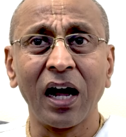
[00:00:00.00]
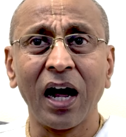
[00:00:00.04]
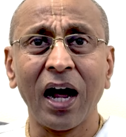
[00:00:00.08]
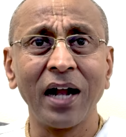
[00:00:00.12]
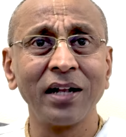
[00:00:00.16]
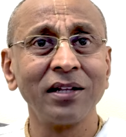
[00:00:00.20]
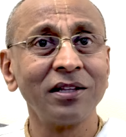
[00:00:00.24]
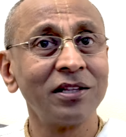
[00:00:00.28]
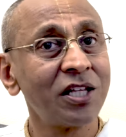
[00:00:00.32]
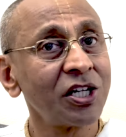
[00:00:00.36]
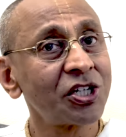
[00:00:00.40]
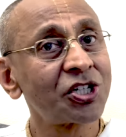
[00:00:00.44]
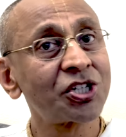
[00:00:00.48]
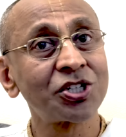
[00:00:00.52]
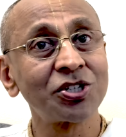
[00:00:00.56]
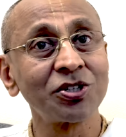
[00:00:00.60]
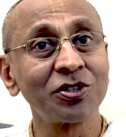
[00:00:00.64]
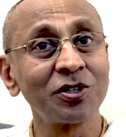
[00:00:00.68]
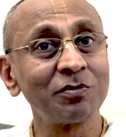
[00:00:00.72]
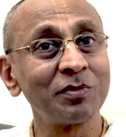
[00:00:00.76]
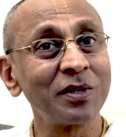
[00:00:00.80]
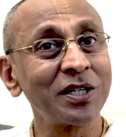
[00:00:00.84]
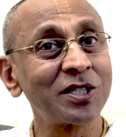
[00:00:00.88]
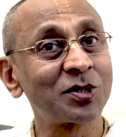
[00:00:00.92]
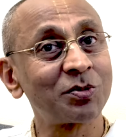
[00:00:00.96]
and this
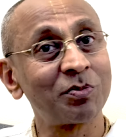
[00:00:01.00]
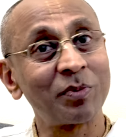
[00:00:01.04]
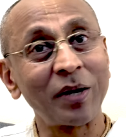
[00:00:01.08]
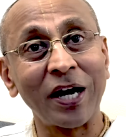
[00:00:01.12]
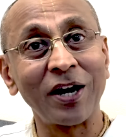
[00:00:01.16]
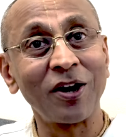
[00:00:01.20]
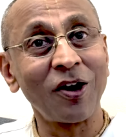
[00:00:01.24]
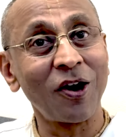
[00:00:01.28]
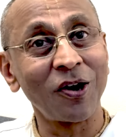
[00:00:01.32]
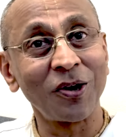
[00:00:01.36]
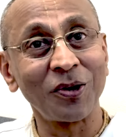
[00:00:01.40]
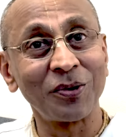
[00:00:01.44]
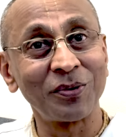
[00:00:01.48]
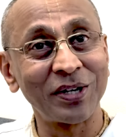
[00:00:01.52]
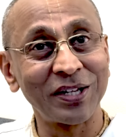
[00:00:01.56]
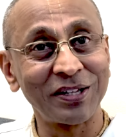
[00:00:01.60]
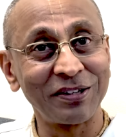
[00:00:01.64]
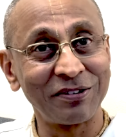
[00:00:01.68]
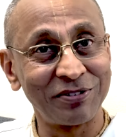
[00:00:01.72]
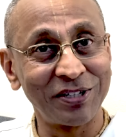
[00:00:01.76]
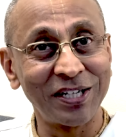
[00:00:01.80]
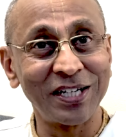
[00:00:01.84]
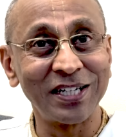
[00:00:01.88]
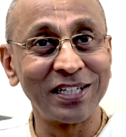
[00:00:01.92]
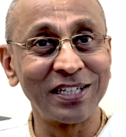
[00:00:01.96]
should be spread all over
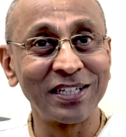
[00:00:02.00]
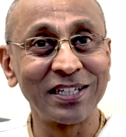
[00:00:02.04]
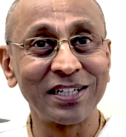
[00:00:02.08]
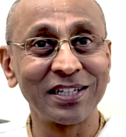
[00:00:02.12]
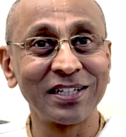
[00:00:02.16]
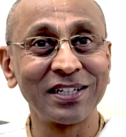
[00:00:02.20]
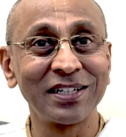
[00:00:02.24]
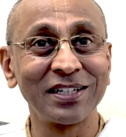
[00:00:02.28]
the world.